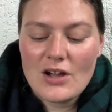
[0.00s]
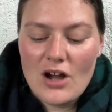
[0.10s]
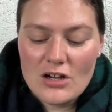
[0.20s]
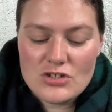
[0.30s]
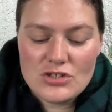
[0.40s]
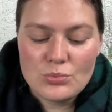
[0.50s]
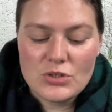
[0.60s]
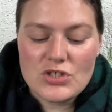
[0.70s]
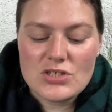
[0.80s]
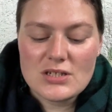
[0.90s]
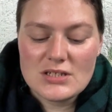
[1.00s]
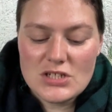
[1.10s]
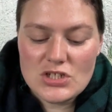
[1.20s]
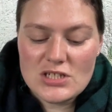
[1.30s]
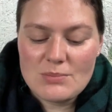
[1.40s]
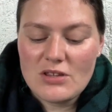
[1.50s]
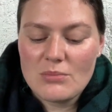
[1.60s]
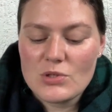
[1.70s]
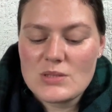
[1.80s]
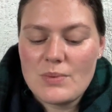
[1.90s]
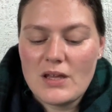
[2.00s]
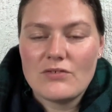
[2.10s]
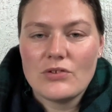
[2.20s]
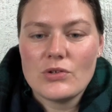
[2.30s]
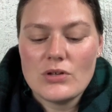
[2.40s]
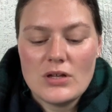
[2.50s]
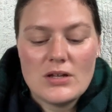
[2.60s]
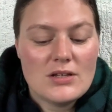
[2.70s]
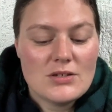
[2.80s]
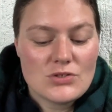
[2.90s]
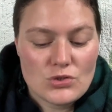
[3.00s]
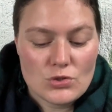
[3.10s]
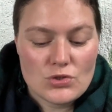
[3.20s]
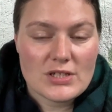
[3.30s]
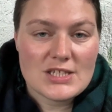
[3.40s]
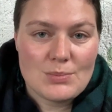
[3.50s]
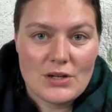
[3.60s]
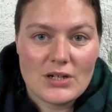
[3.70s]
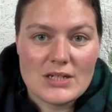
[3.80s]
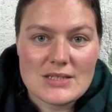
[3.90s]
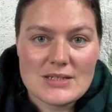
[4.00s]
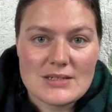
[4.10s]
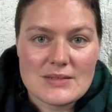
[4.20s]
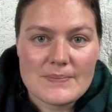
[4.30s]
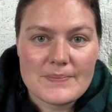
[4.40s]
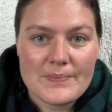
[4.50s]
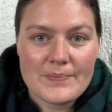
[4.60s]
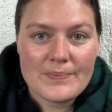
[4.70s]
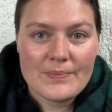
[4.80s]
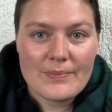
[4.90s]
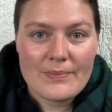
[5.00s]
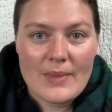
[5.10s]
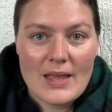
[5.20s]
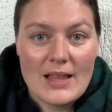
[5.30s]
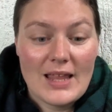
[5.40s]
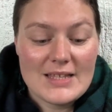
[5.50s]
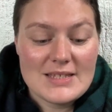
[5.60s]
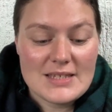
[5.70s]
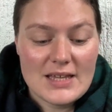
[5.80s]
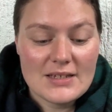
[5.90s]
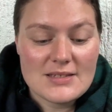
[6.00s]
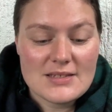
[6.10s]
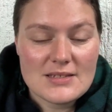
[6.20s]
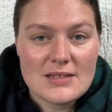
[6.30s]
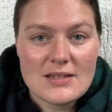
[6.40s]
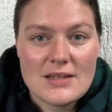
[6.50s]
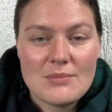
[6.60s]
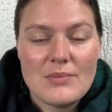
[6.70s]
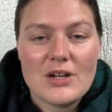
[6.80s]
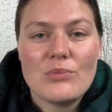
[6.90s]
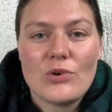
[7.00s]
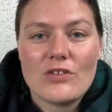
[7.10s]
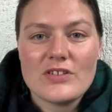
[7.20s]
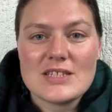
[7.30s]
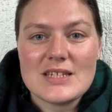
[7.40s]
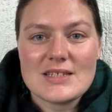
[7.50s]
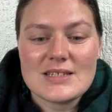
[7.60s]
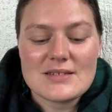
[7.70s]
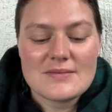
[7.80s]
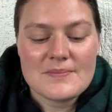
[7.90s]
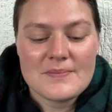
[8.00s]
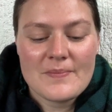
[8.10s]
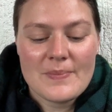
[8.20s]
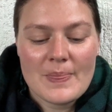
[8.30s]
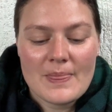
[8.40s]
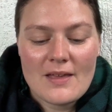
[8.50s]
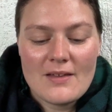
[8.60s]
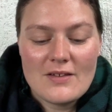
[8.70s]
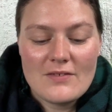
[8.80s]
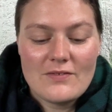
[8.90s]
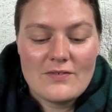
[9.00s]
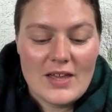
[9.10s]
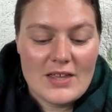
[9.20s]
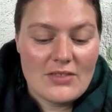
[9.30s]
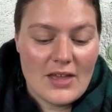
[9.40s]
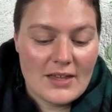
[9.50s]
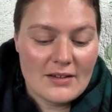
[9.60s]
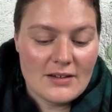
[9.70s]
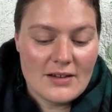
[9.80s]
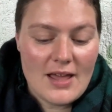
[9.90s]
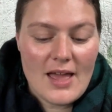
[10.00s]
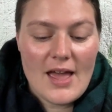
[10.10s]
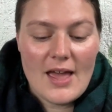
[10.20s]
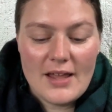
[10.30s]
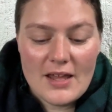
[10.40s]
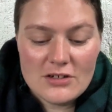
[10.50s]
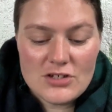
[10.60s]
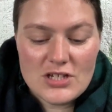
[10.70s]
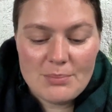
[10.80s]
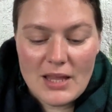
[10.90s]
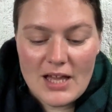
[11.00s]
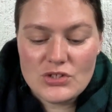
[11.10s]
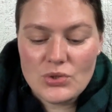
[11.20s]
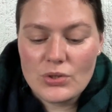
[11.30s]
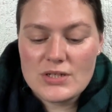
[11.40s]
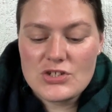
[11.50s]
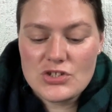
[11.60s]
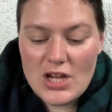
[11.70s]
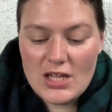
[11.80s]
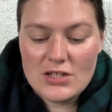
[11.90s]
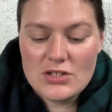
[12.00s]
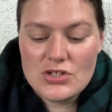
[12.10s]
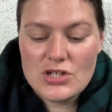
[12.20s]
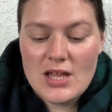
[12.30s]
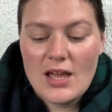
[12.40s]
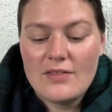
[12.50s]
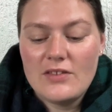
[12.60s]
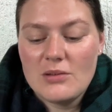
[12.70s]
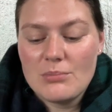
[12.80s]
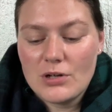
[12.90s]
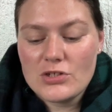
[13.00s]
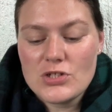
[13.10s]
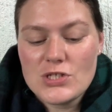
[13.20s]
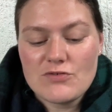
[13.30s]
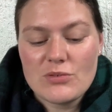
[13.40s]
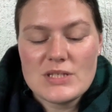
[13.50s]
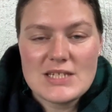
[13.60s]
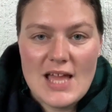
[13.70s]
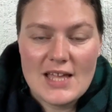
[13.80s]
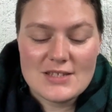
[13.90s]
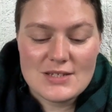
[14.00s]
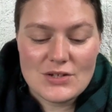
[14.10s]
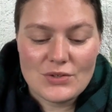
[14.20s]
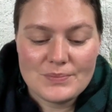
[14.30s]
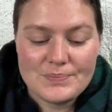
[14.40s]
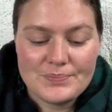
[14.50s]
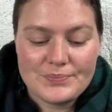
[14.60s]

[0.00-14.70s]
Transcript: Caution, which is conditioned by the most painful social experiences. Line six, metamorphosis. Faith in and energy applied towards change and the emergence from standstill.